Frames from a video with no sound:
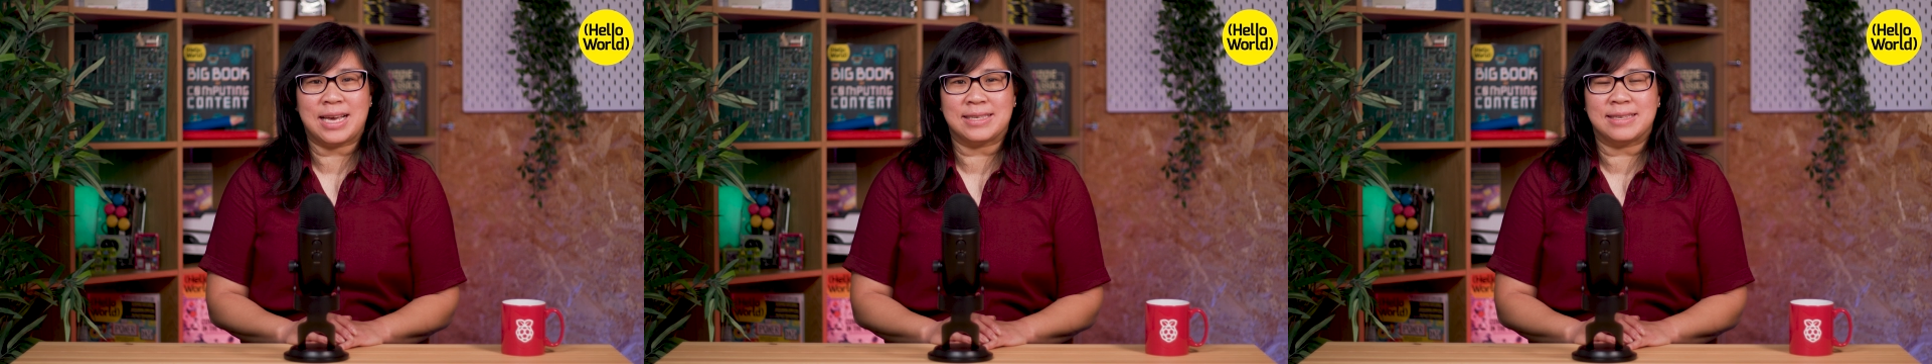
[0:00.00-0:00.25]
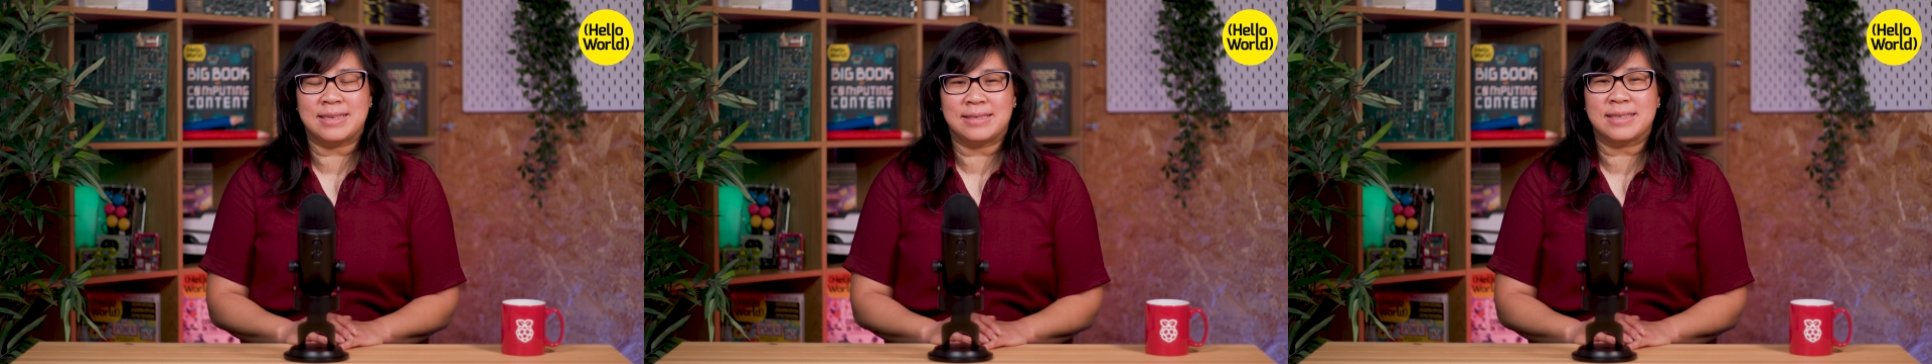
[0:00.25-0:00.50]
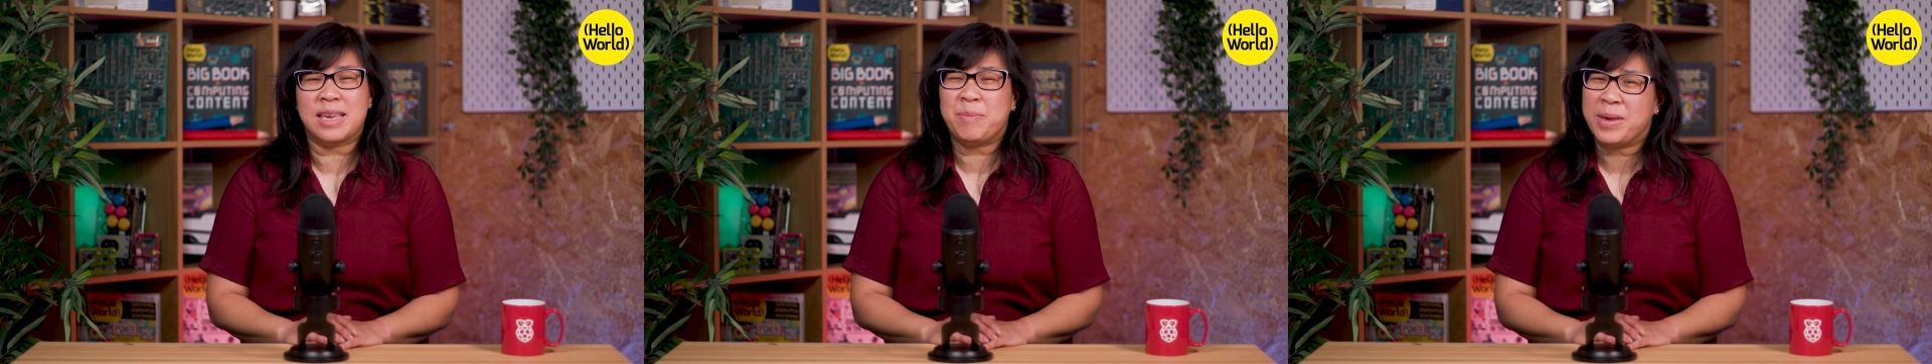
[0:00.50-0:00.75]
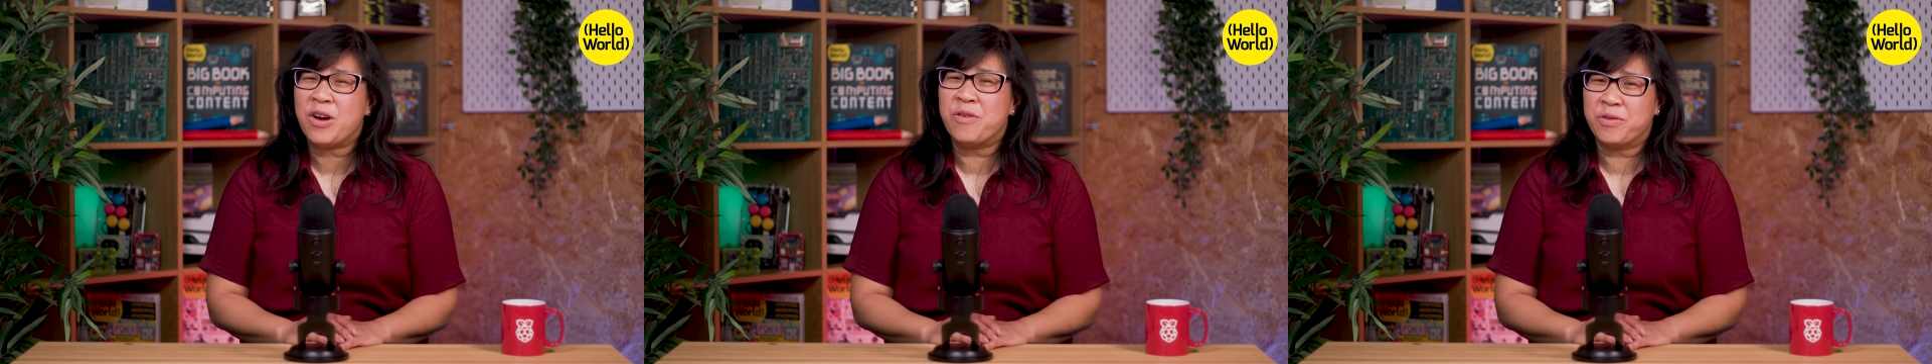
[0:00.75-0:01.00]
lessons can
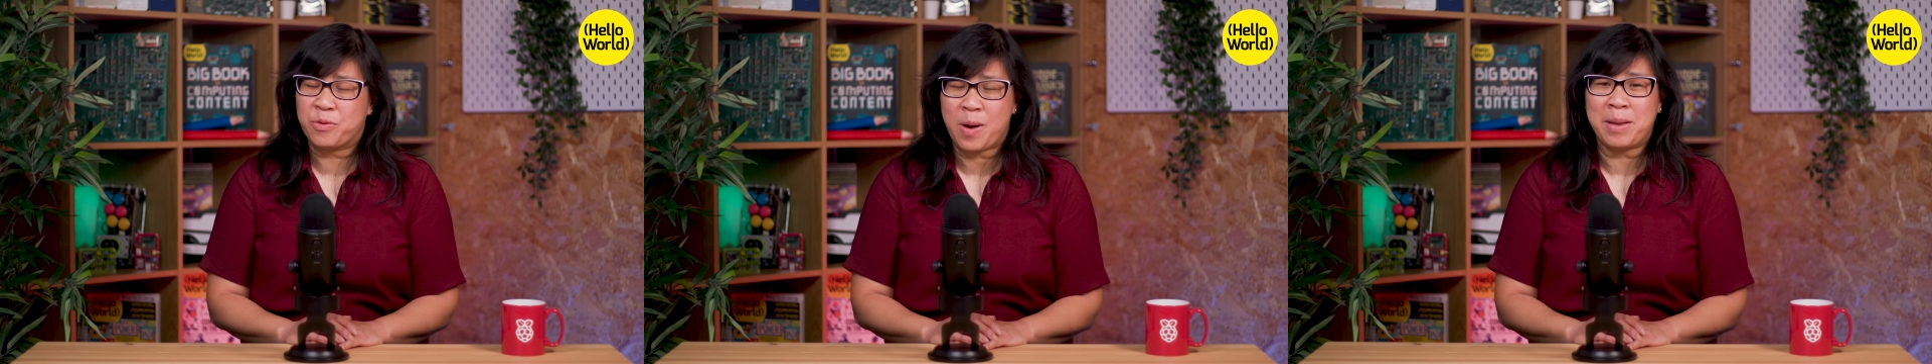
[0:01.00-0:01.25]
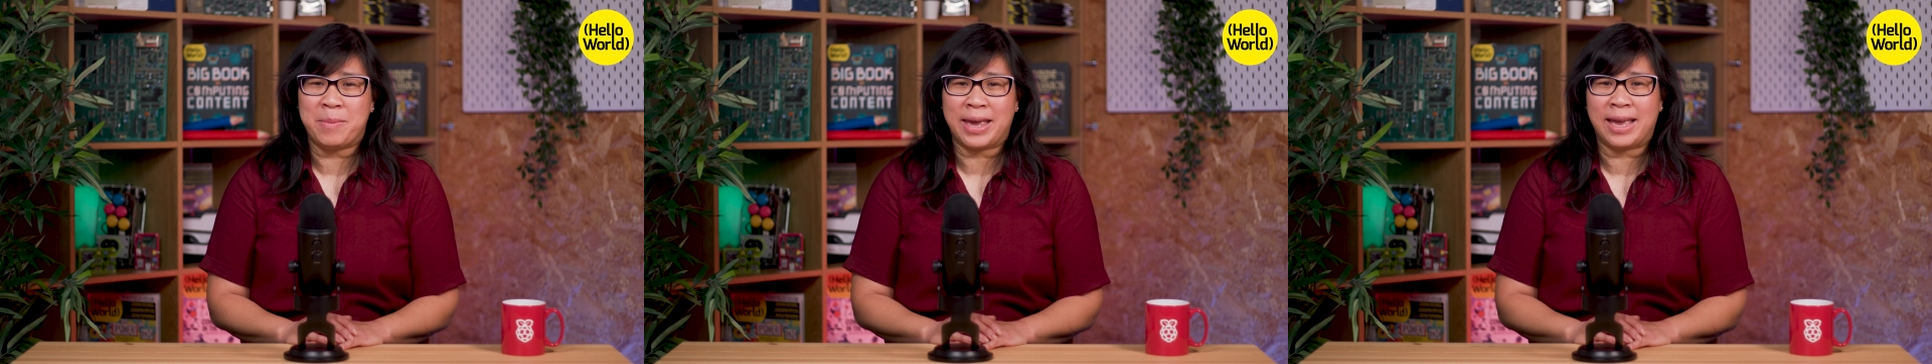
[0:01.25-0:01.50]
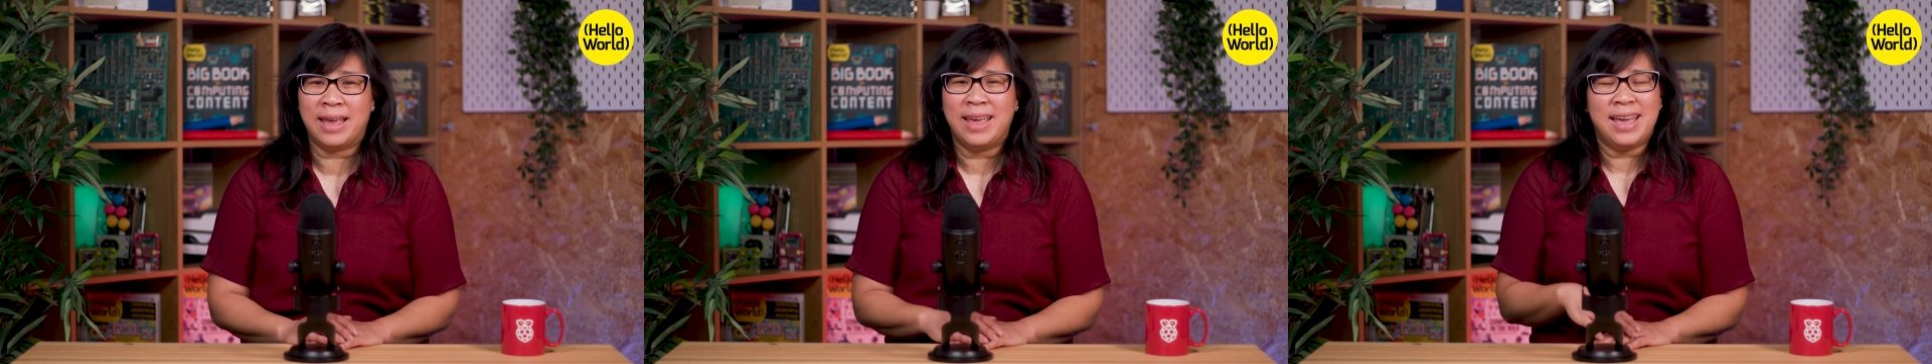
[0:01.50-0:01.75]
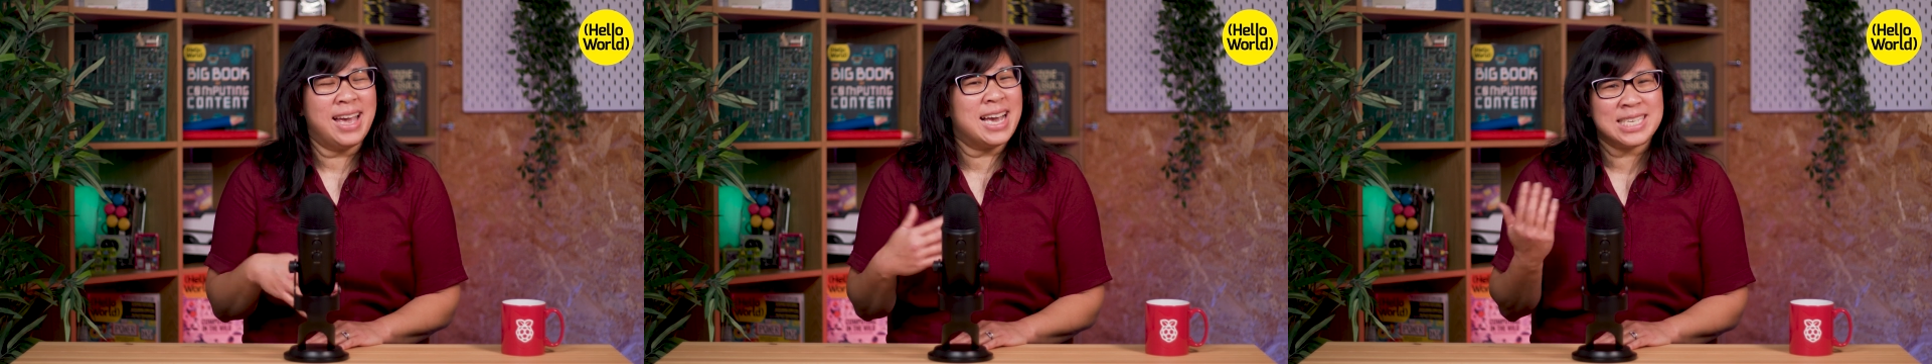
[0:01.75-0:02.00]
be overwhelming,
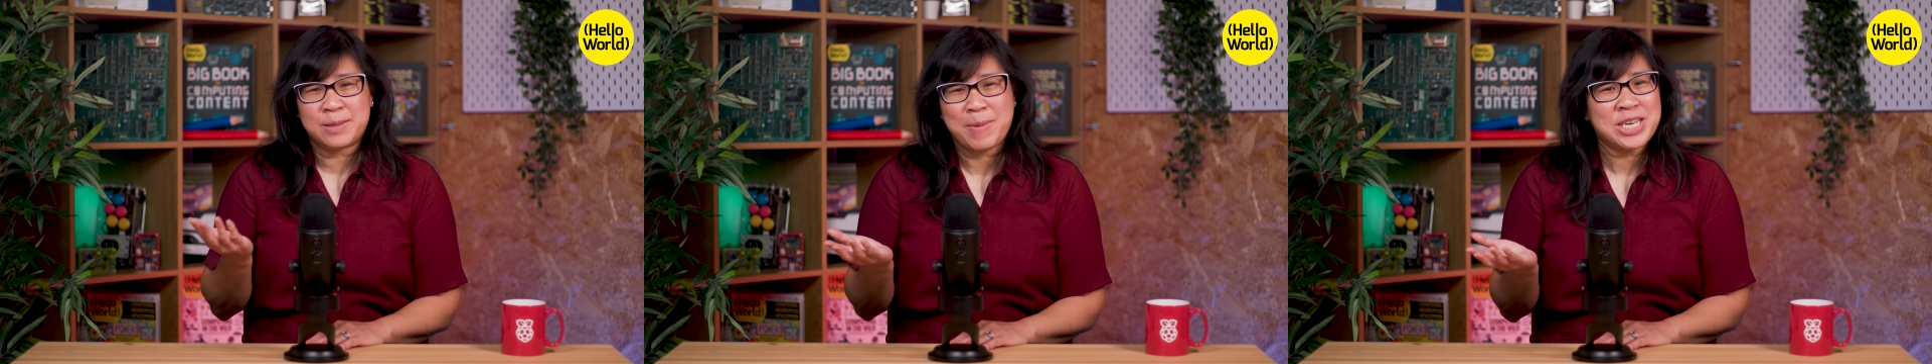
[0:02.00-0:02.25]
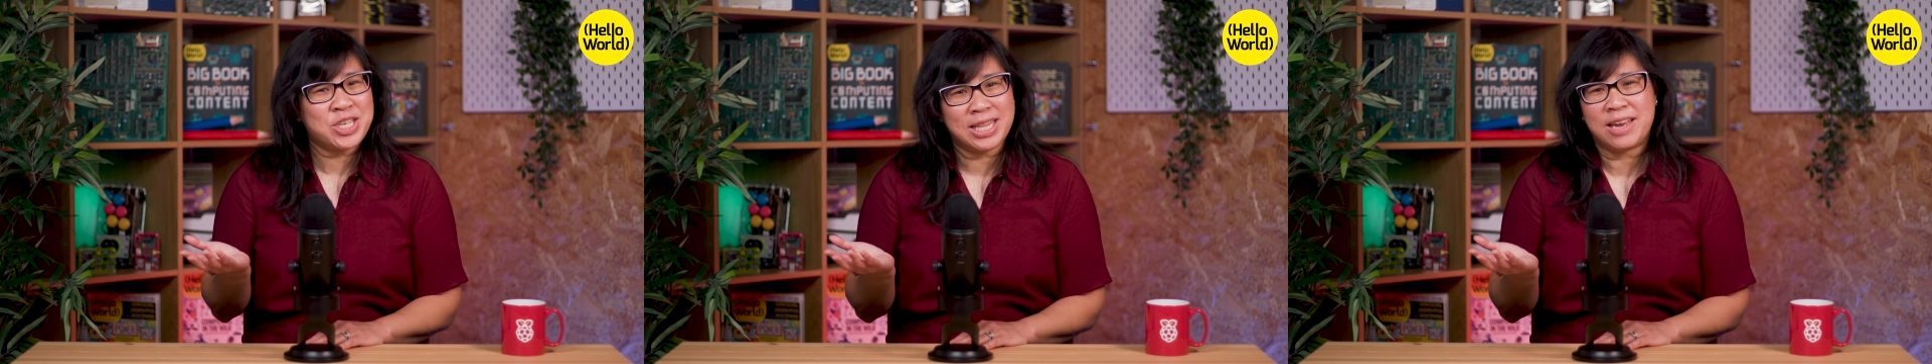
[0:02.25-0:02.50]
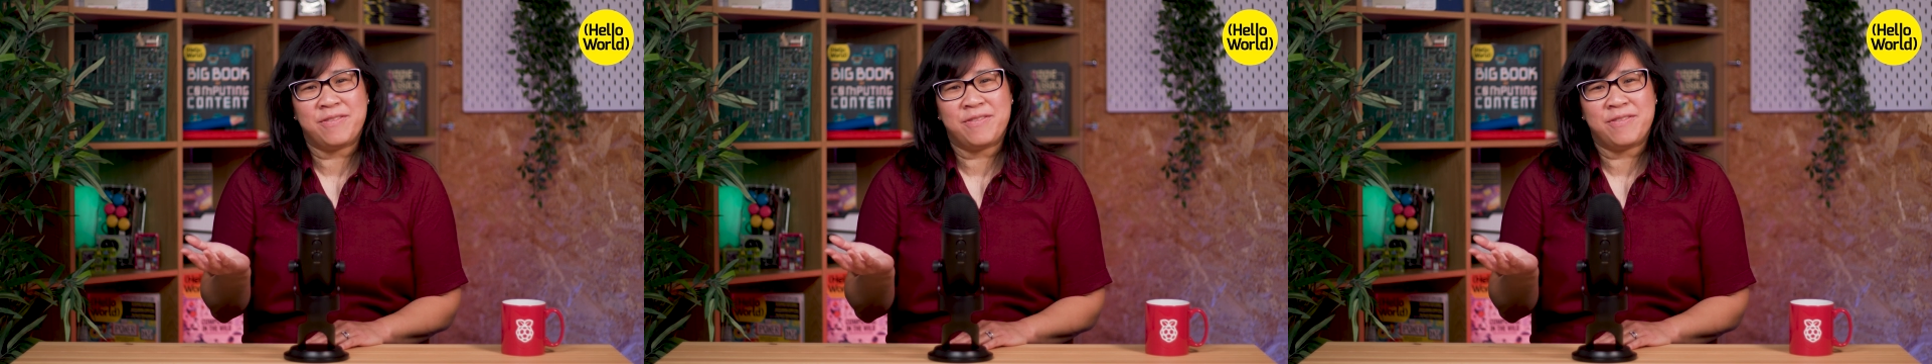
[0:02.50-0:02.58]
especially